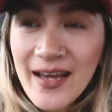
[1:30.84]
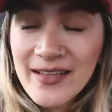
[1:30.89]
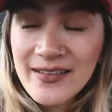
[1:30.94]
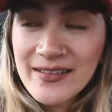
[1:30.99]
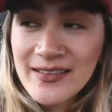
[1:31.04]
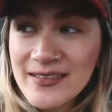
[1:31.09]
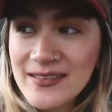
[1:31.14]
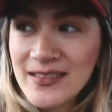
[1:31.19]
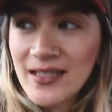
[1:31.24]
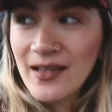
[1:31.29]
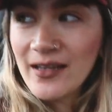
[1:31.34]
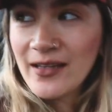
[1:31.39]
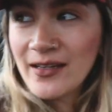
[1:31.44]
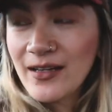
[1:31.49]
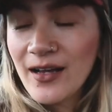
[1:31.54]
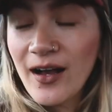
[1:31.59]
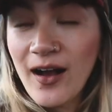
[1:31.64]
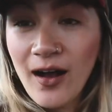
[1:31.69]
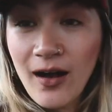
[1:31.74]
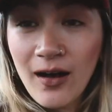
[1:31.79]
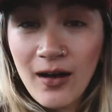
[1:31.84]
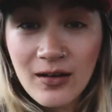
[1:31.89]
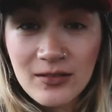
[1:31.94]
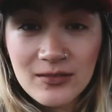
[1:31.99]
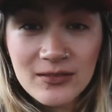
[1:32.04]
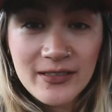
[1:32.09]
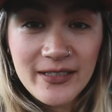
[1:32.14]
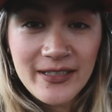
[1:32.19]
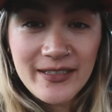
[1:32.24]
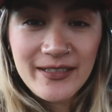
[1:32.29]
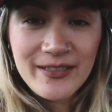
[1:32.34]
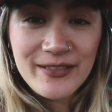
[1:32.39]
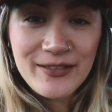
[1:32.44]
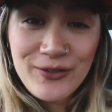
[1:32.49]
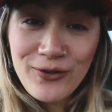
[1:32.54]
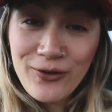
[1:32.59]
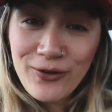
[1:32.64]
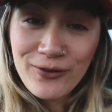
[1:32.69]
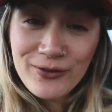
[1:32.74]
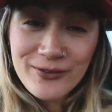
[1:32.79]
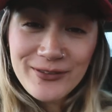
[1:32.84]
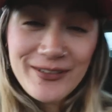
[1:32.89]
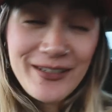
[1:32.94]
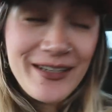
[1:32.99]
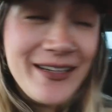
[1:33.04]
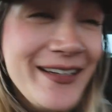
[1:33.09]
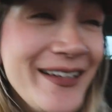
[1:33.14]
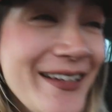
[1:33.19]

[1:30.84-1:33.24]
and there's like hardly any stalls.